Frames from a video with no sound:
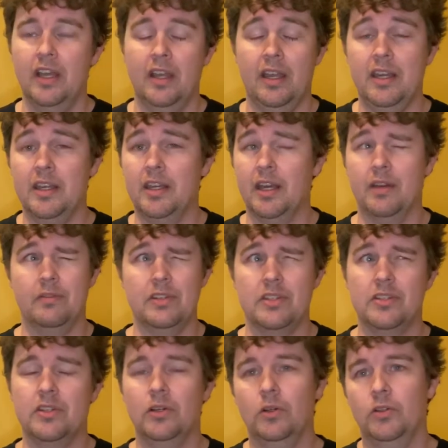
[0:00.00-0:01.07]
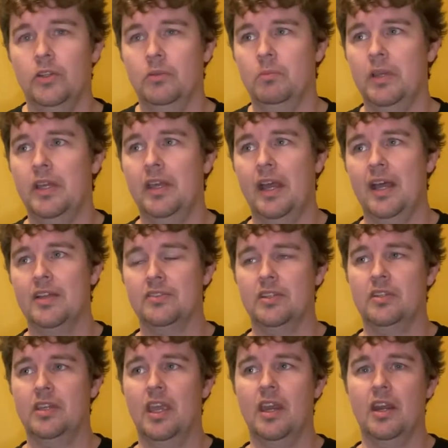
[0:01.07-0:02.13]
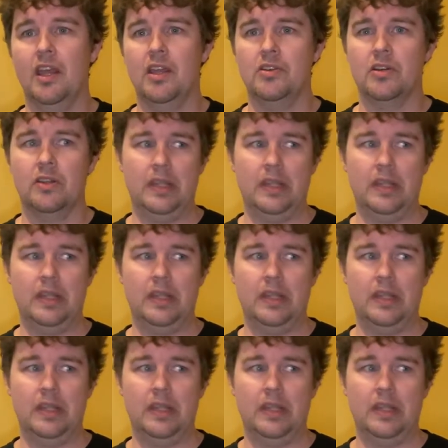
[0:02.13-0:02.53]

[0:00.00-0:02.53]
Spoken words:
And he kind of instilled in me as a teenager